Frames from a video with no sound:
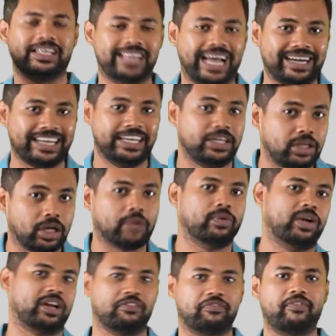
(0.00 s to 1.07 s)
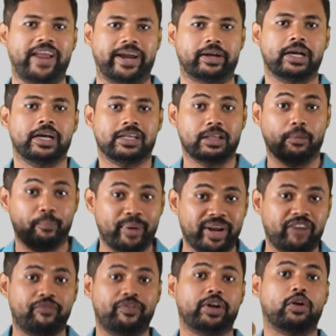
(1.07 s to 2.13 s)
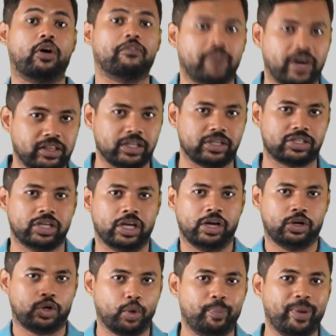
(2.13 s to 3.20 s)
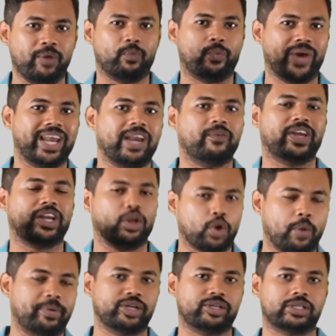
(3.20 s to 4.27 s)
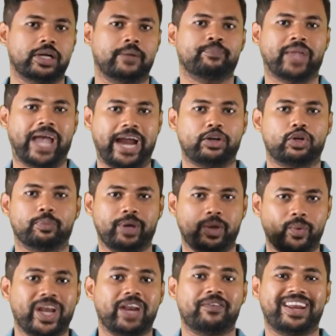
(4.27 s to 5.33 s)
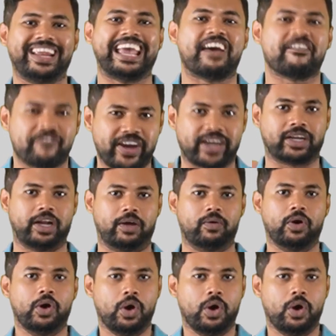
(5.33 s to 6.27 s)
That in turn will reflect the benefit of others to be very robust and to be very effective